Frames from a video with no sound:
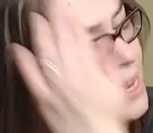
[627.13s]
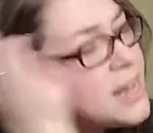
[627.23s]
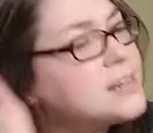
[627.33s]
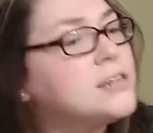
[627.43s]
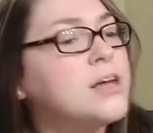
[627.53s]

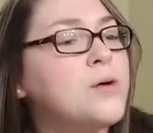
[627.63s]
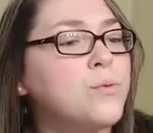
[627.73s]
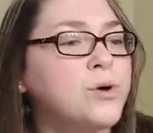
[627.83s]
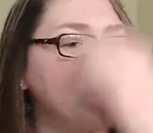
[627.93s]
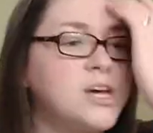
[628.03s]
And
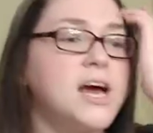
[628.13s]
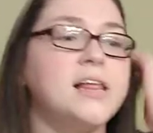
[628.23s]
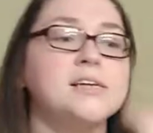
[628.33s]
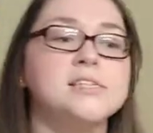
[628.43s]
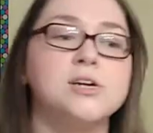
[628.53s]
one thing I
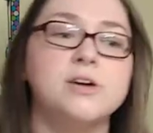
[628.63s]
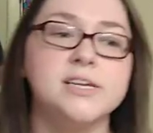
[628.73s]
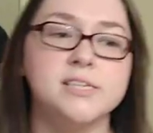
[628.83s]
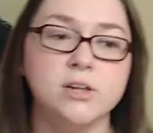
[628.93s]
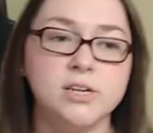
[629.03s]
like to do,
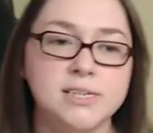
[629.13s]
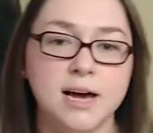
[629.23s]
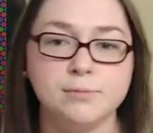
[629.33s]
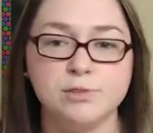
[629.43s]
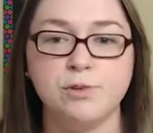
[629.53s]
because a lot of
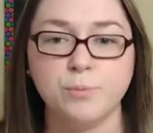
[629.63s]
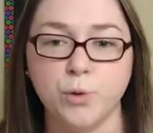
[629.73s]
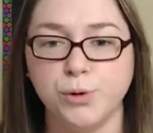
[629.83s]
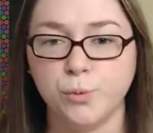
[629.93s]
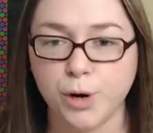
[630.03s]
times if I'm
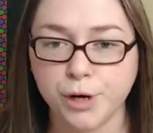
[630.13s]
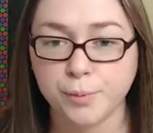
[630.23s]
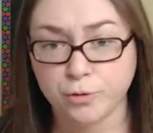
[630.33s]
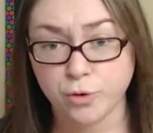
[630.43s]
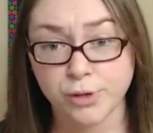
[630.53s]
going to
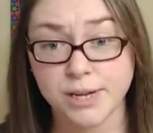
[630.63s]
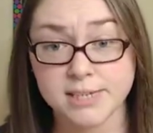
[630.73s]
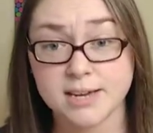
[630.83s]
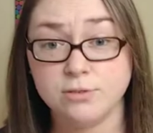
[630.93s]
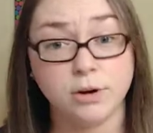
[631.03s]
work before the
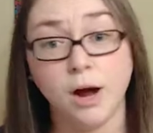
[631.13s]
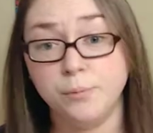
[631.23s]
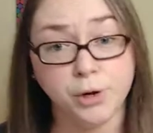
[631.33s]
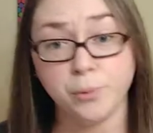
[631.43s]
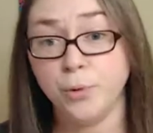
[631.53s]
day's over,
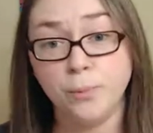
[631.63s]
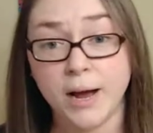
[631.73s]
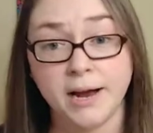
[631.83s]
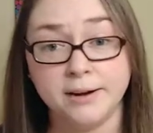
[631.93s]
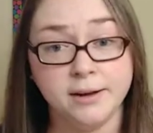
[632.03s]
I'm going to pull
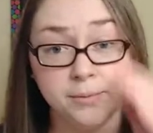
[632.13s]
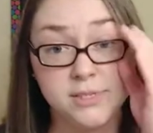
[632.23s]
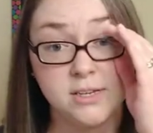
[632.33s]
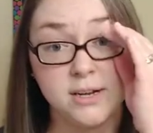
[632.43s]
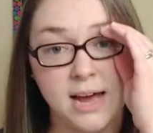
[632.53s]
my hair up.
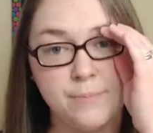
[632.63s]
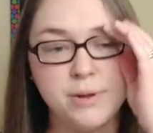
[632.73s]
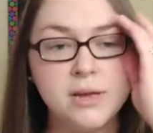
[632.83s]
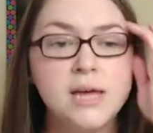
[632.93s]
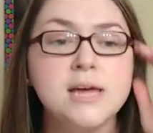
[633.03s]
It's going to
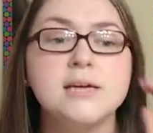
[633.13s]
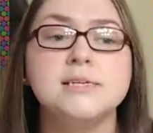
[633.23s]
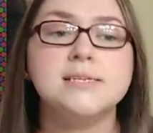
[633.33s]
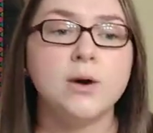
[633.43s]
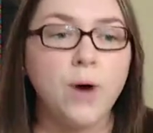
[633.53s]
happen.
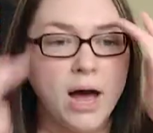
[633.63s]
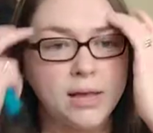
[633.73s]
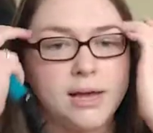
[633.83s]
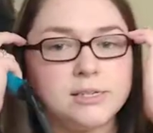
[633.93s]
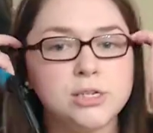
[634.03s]
So
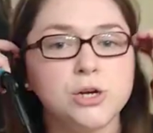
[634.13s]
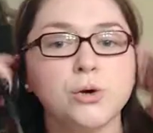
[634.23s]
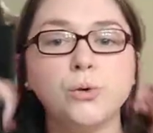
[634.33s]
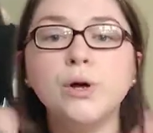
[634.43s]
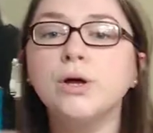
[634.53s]

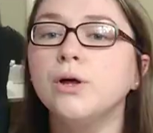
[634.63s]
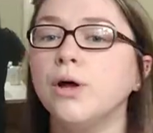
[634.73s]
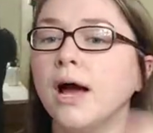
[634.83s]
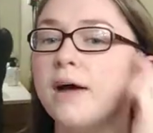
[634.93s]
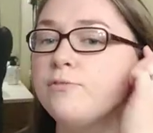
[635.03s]

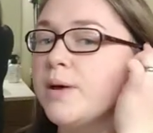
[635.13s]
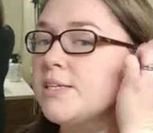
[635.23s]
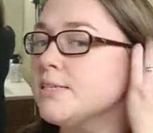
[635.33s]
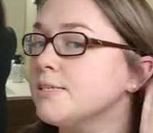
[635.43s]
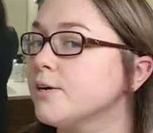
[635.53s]
I have
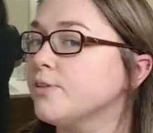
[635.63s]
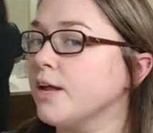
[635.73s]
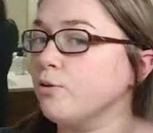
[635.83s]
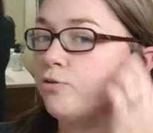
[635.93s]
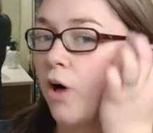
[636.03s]
pieces here
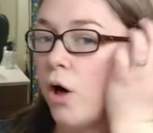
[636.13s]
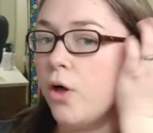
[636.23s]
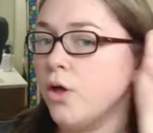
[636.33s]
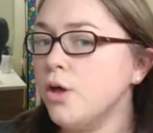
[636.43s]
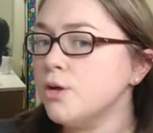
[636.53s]
that'll
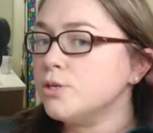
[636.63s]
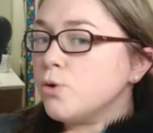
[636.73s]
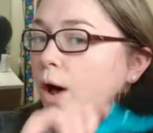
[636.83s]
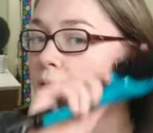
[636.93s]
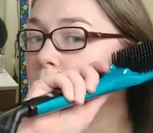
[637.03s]
fall.
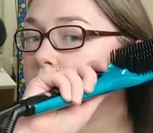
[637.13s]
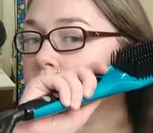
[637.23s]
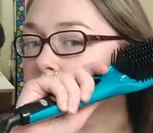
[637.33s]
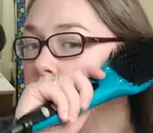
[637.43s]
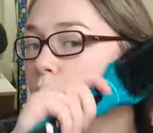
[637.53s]
So I like
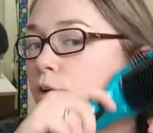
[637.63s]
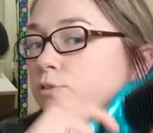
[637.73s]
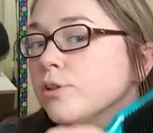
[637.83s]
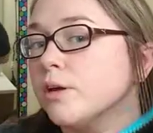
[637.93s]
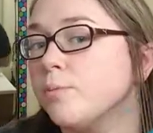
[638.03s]
to go
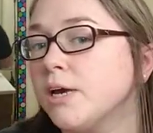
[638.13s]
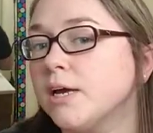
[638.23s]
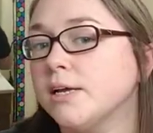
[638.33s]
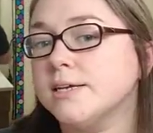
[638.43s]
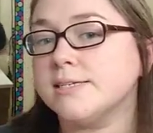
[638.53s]
over them
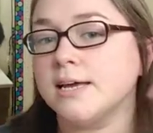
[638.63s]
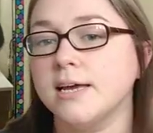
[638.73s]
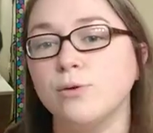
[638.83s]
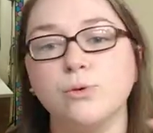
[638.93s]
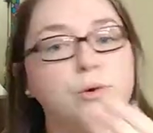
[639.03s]
again because they
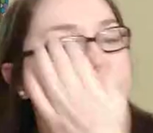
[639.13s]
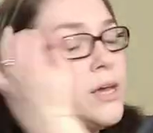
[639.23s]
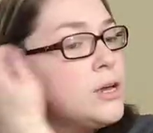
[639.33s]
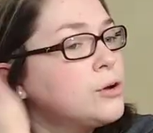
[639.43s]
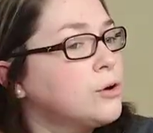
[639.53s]
get real
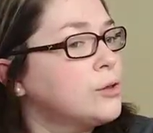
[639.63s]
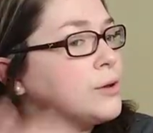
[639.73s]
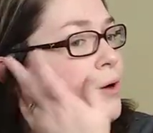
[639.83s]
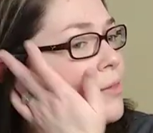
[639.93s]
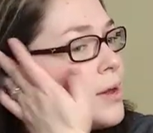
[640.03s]
kinky
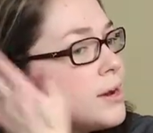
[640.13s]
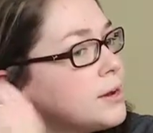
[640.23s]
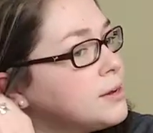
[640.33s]
curly right there.